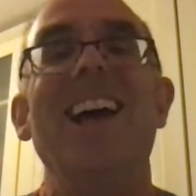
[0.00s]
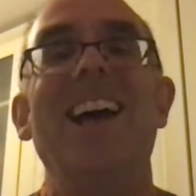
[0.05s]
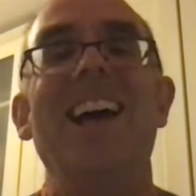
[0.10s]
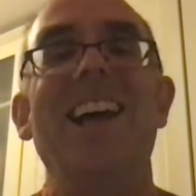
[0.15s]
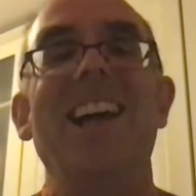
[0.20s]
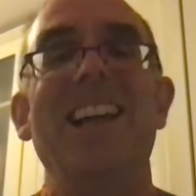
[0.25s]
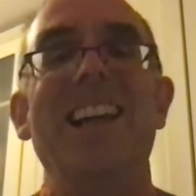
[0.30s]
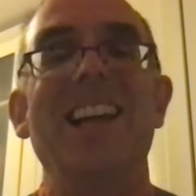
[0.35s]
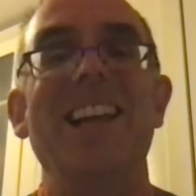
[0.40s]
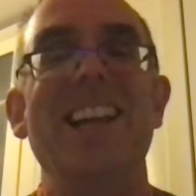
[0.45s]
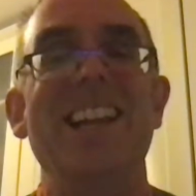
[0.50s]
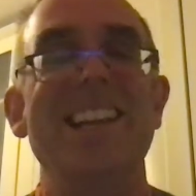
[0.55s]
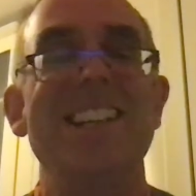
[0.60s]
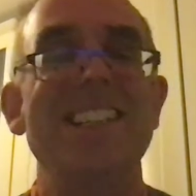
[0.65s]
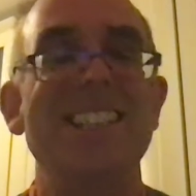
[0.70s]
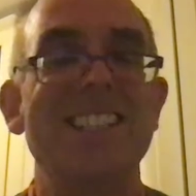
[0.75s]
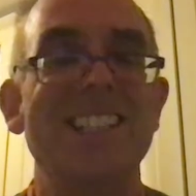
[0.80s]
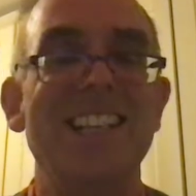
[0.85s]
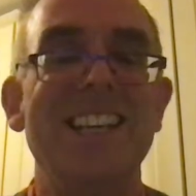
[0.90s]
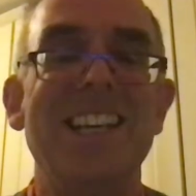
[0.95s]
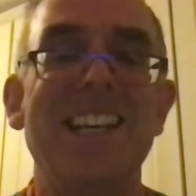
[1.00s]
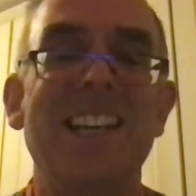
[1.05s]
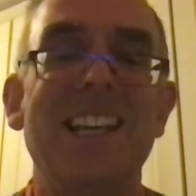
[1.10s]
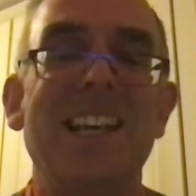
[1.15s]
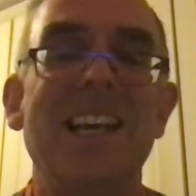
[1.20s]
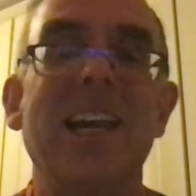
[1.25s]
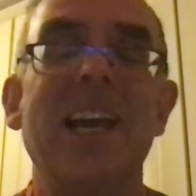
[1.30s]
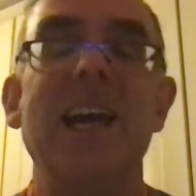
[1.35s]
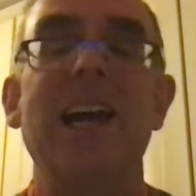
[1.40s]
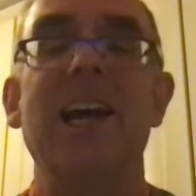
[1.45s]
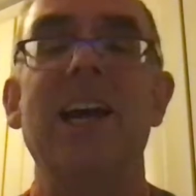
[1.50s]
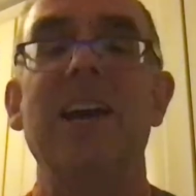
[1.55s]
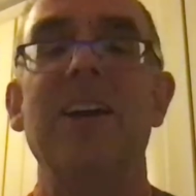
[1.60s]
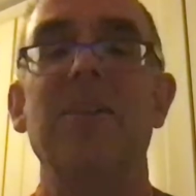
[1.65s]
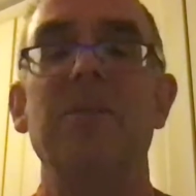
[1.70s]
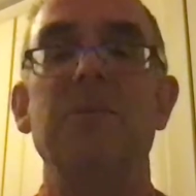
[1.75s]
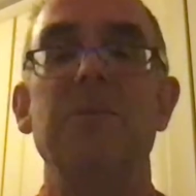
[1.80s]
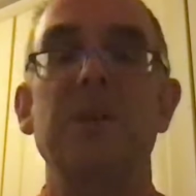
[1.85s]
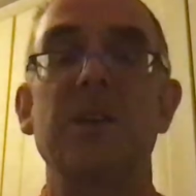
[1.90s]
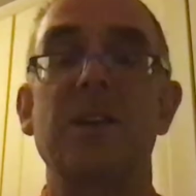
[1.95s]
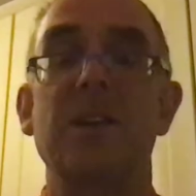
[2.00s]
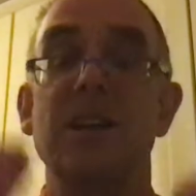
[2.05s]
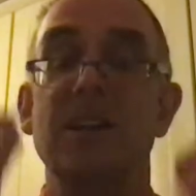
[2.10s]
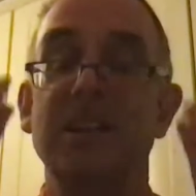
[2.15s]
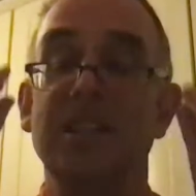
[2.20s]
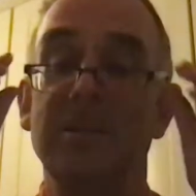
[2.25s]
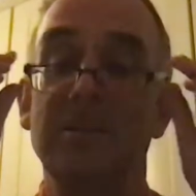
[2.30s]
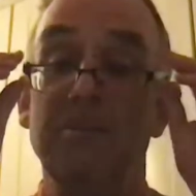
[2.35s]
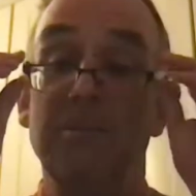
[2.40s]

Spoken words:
and because